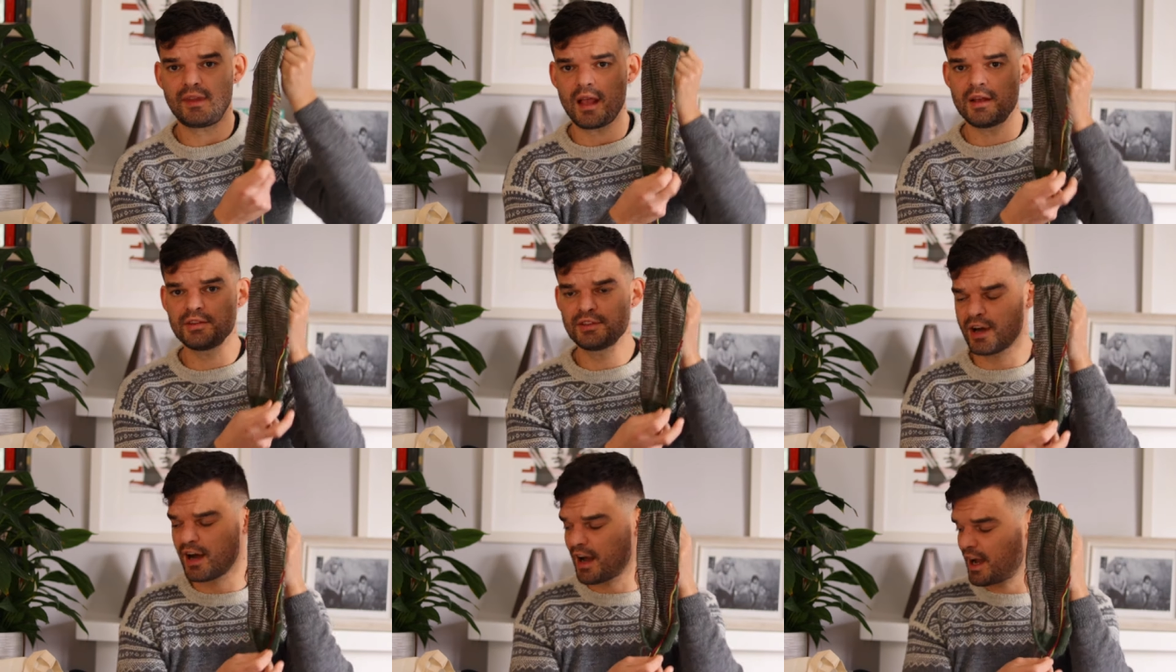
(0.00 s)

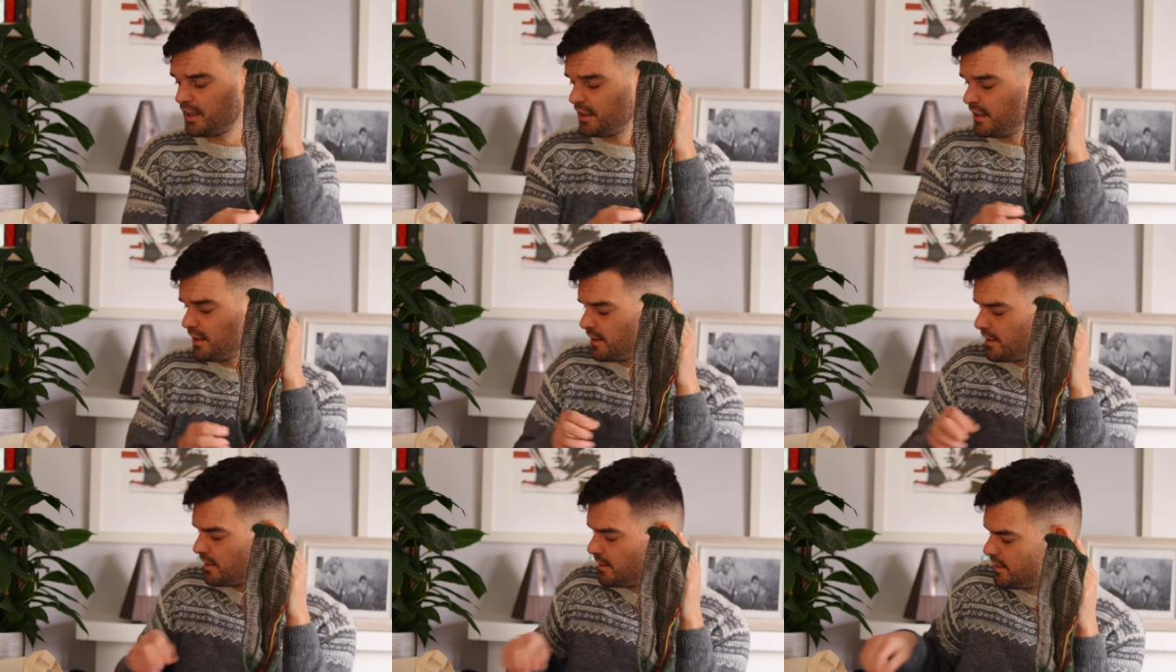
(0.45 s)
So I
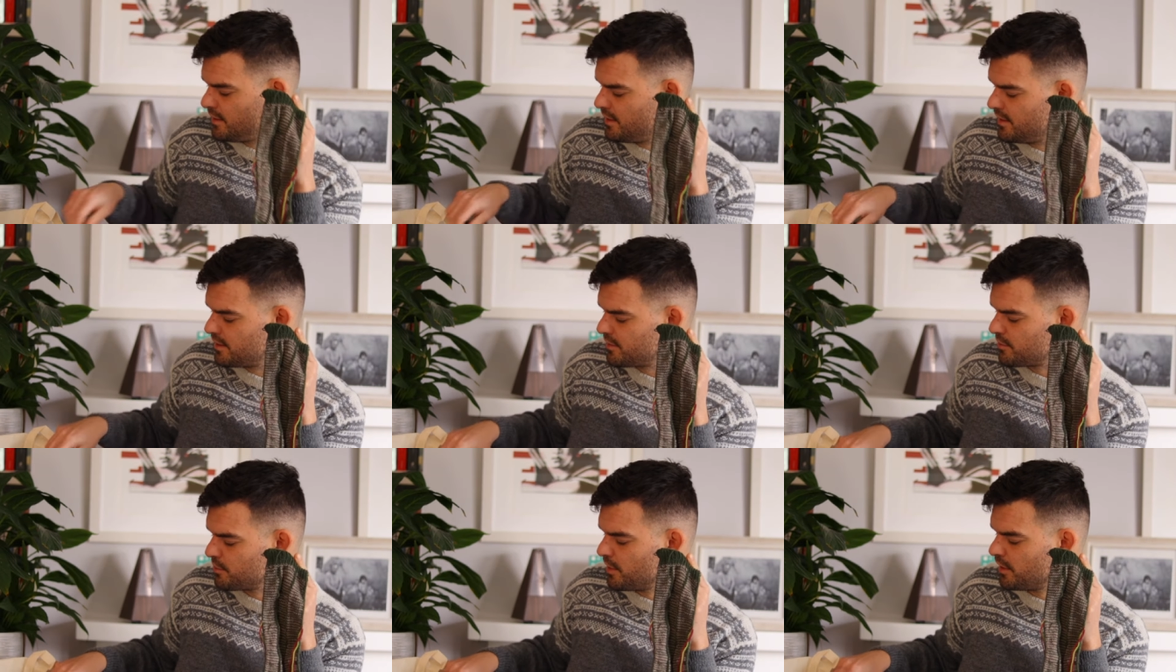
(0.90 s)
needed
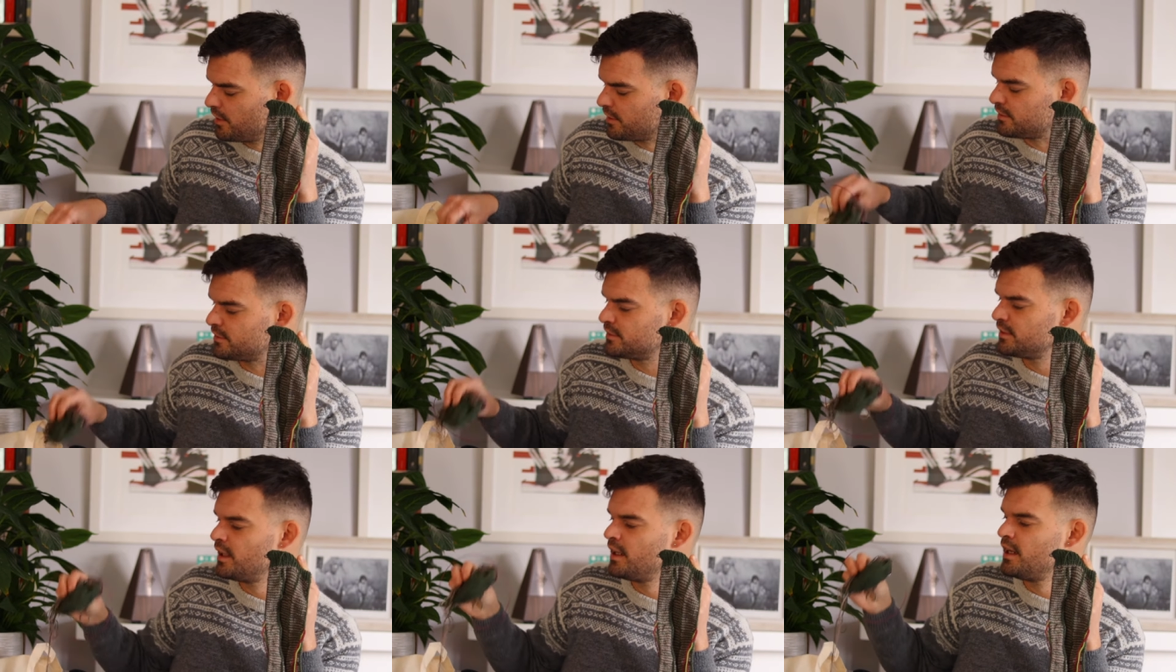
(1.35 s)
this
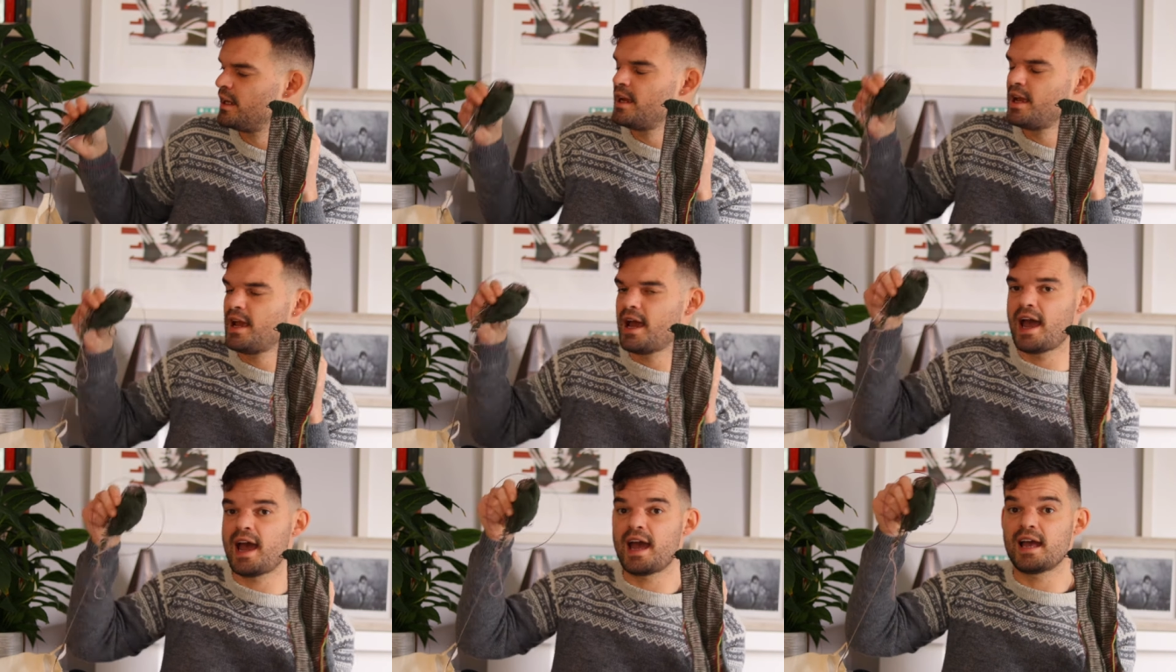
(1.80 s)
one
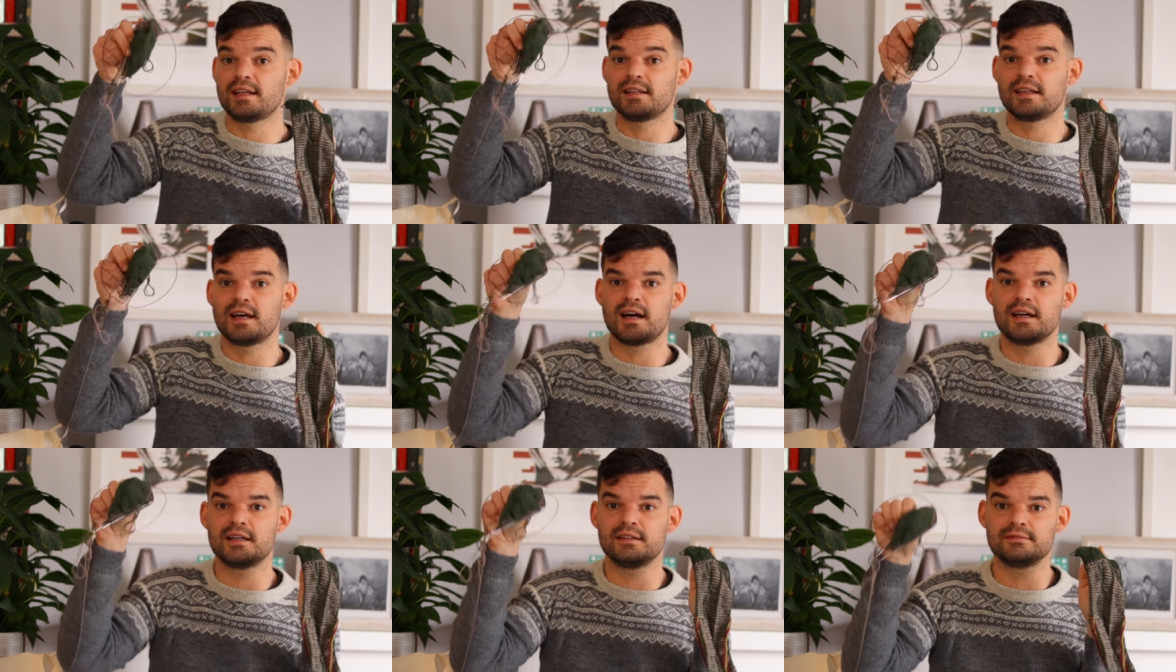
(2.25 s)
and
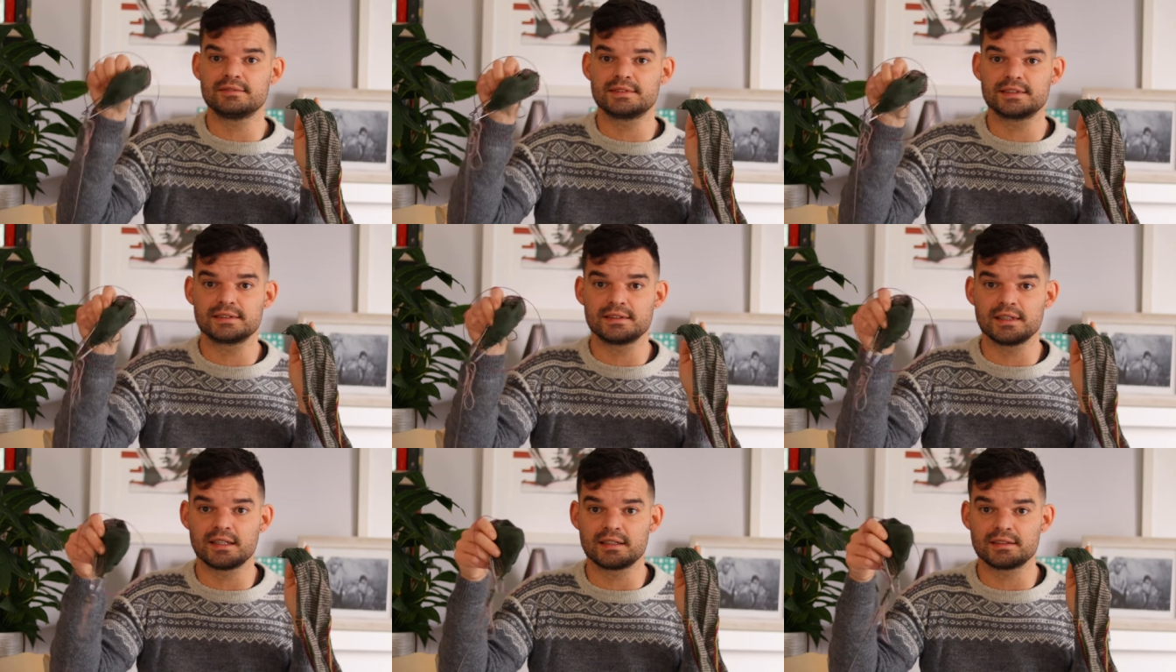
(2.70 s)
I've
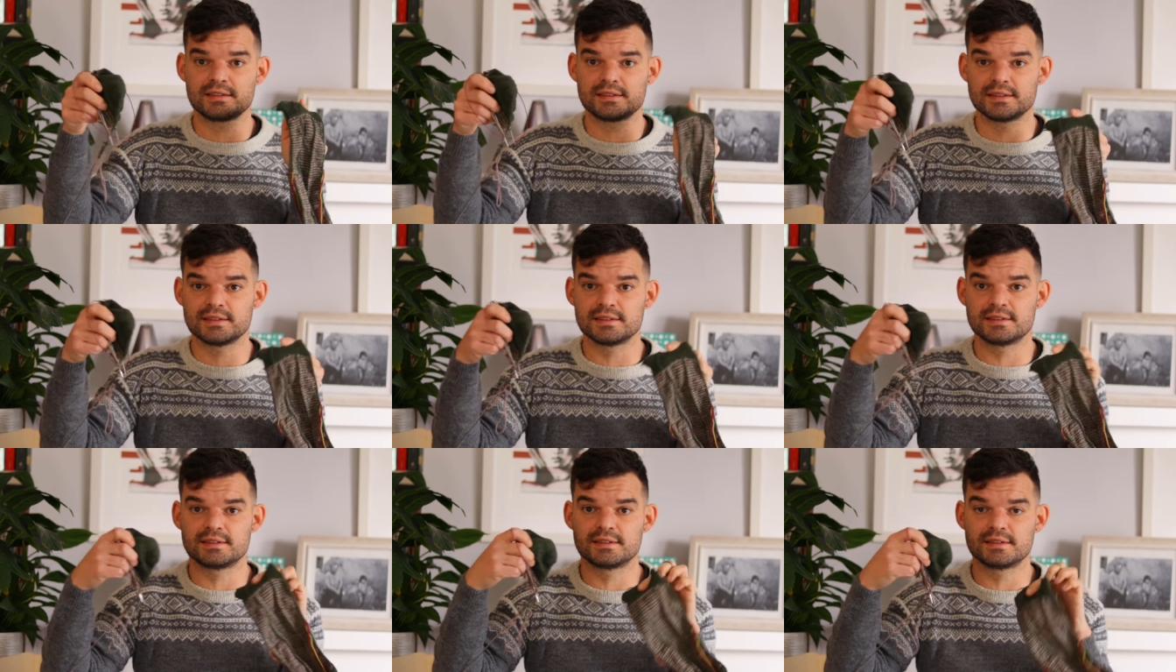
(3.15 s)

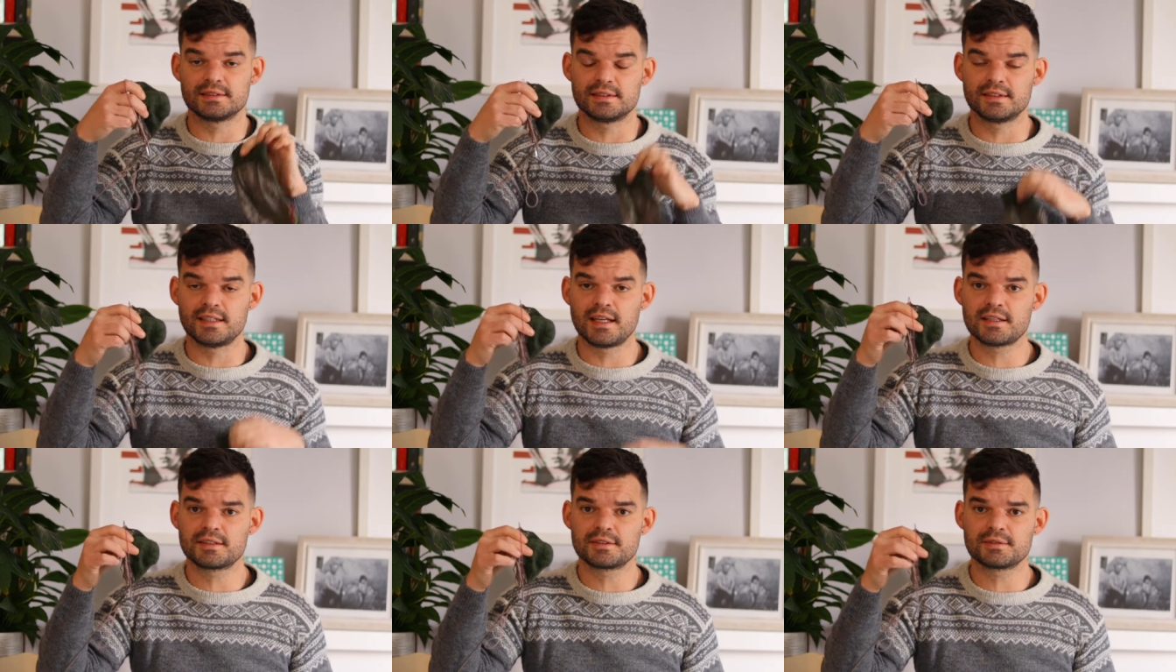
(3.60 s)
started the
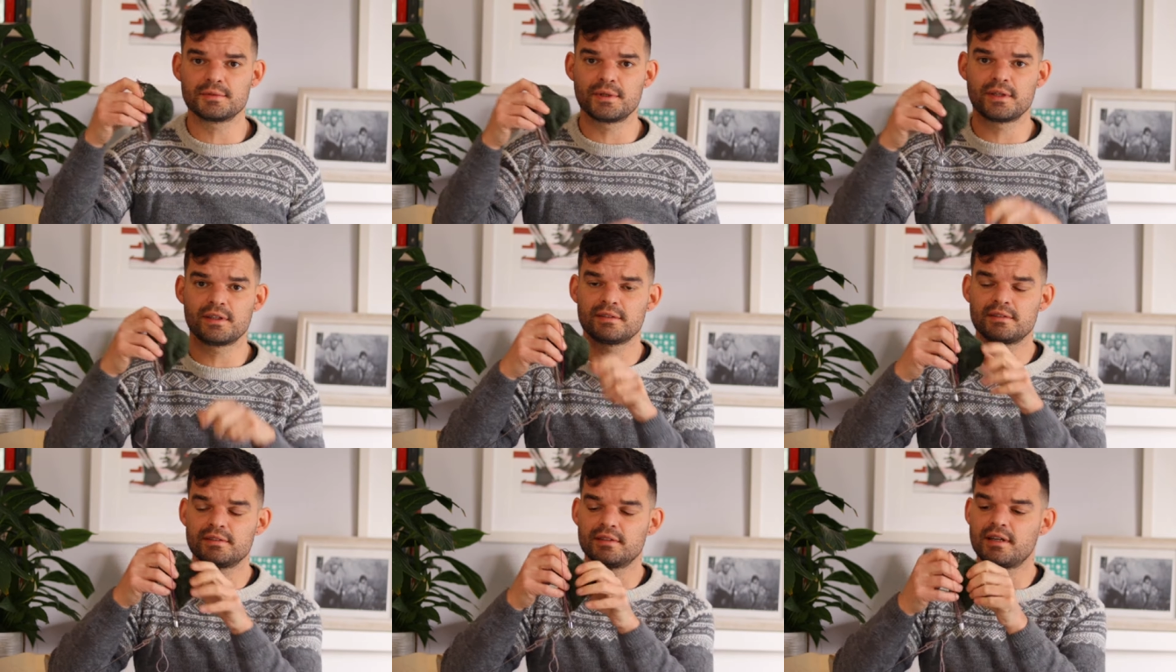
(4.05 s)
next
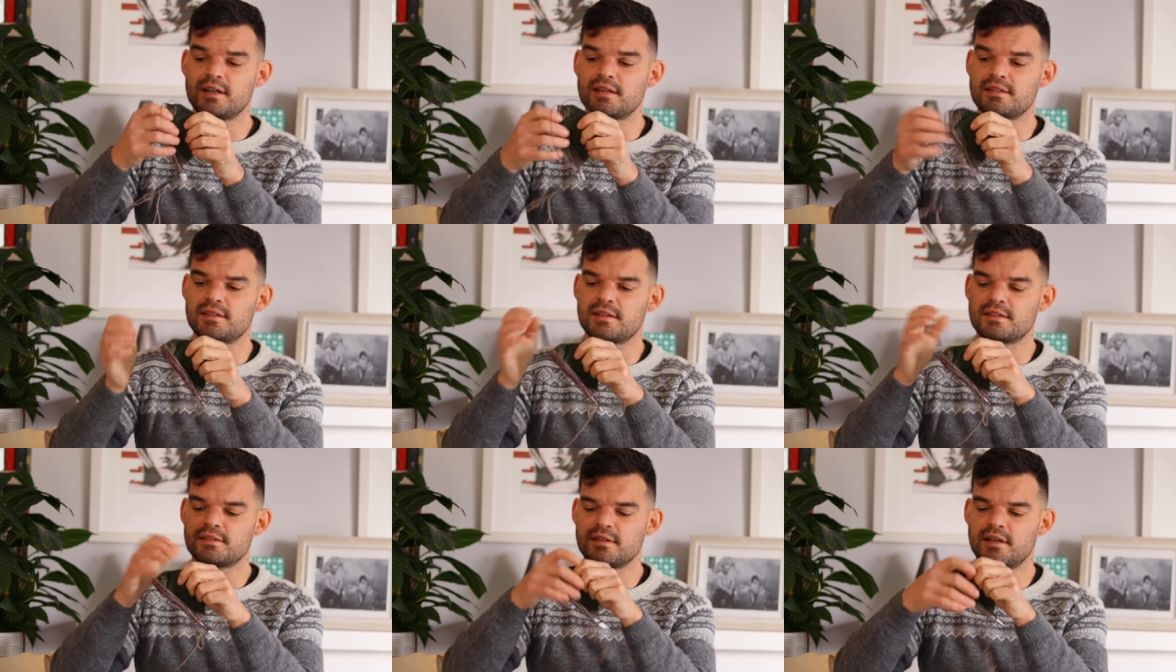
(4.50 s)
one. I
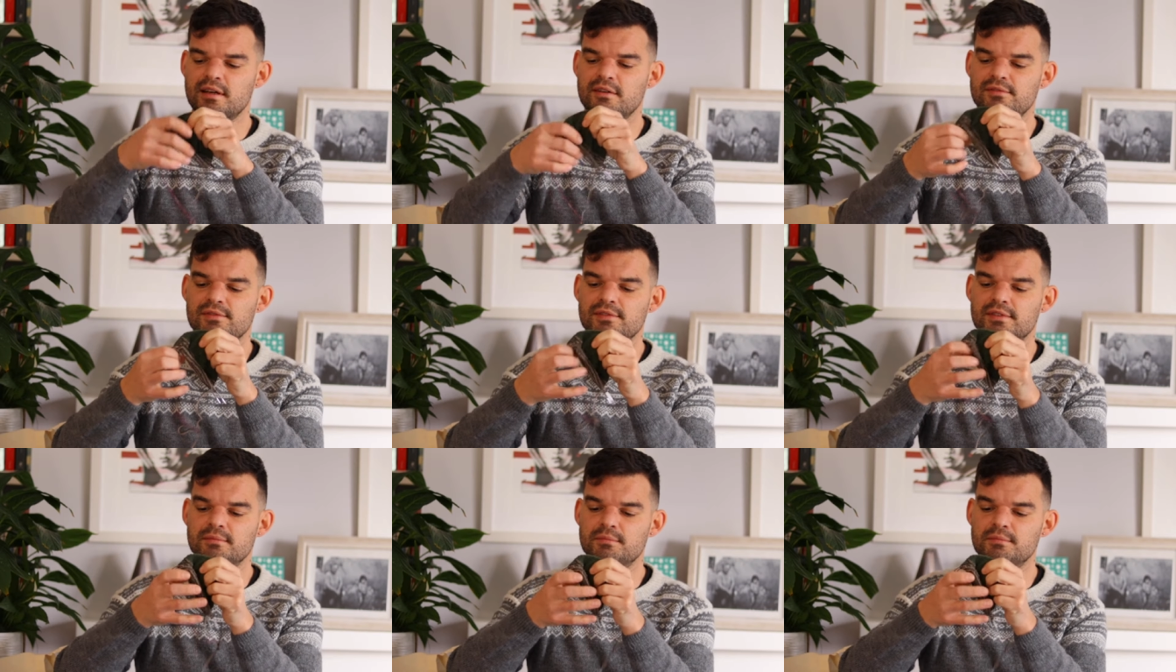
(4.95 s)
just have